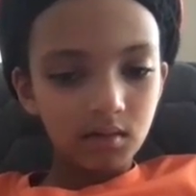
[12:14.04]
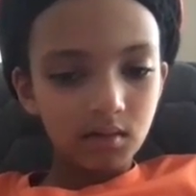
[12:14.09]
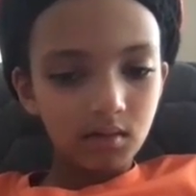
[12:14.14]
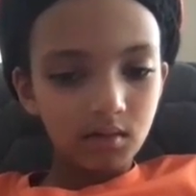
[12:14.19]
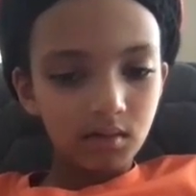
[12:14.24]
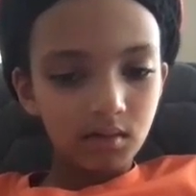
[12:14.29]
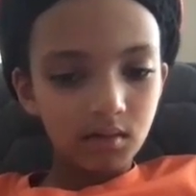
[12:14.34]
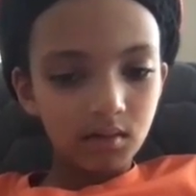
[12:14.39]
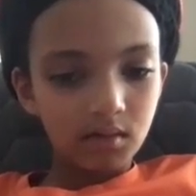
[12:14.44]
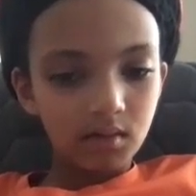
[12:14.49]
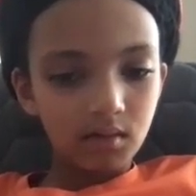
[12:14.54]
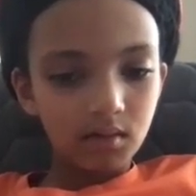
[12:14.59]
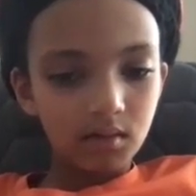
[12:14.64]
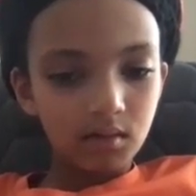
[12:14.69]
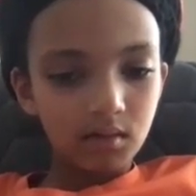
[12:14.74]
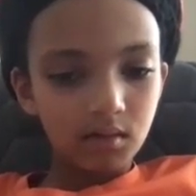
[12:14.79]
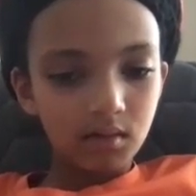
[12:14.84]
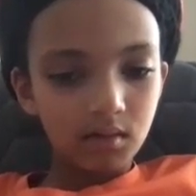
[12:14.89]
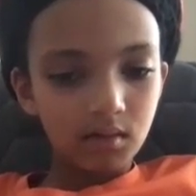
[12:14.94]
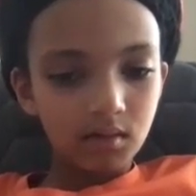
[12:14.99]

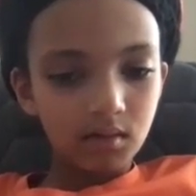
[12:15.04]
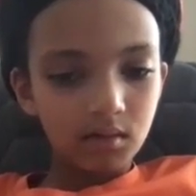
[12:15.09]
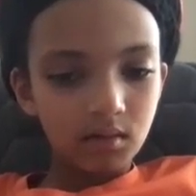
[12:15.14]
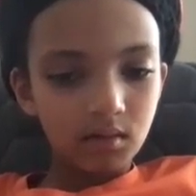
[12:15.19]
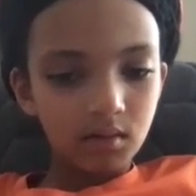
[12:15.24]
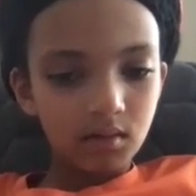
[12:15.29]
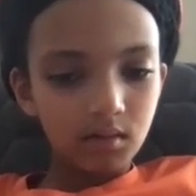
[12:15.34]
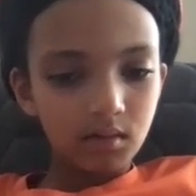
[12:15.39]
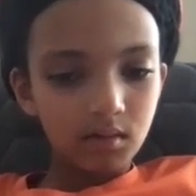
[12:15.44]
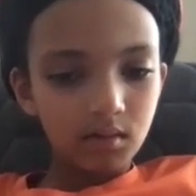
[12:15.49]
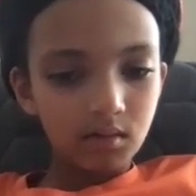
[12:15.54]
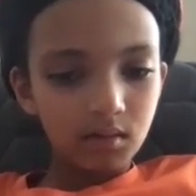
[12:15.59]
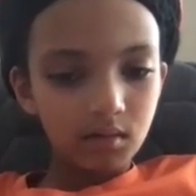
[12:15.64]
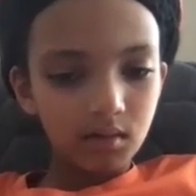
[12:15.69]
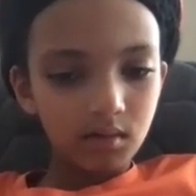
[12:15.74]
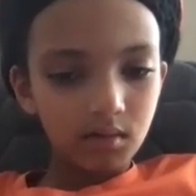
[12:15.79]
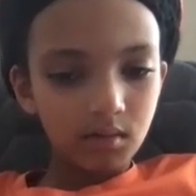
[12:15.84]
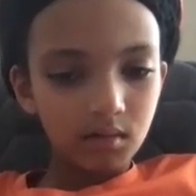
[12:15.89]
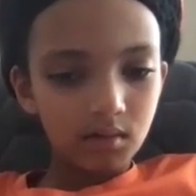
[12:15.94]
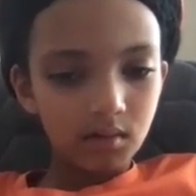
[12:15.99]

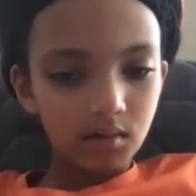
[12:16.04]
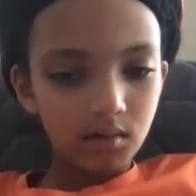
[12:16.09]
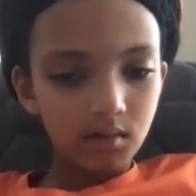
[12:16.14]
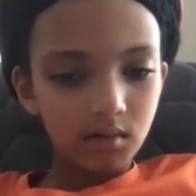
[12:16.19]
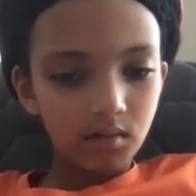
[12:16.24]
(not speaking)